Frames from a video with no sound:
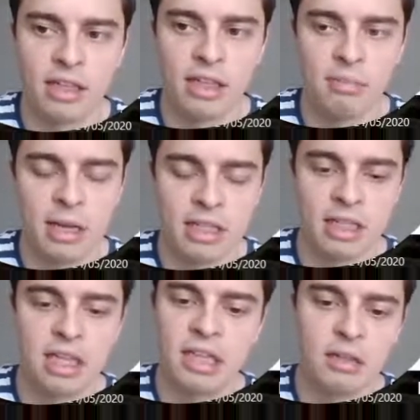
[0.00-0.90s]
It's
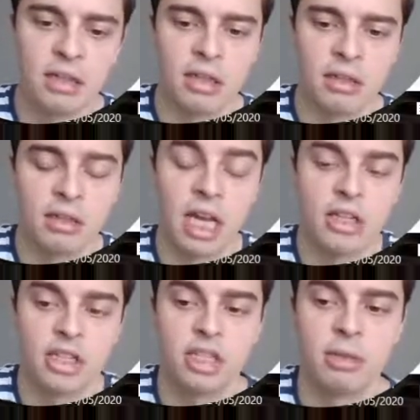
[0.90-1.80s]
basically,
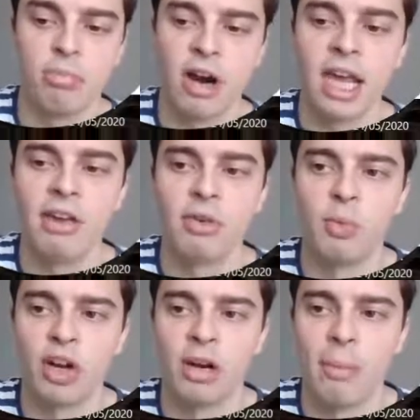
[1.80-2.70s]
it's just a break even.
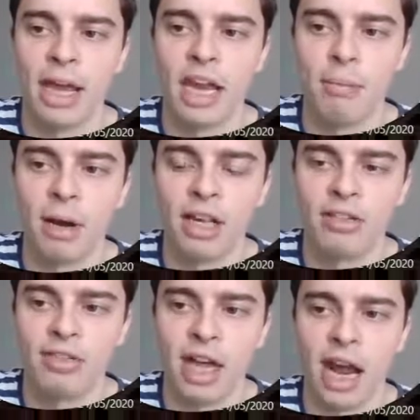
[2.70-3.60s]
We're not going to make any money
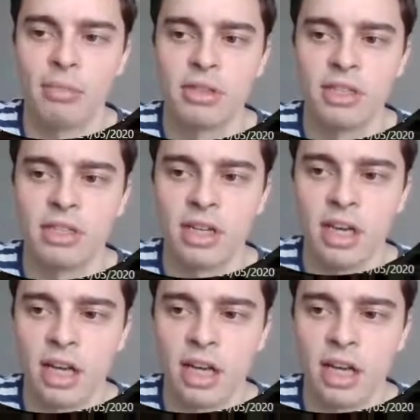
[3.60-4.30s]
if that happens.